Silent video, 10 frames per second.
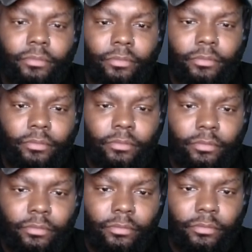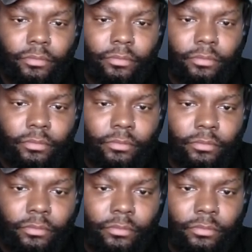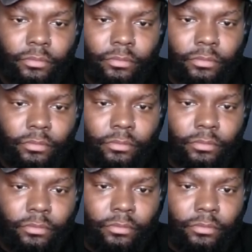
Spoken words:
No words are spoken by the person on screen.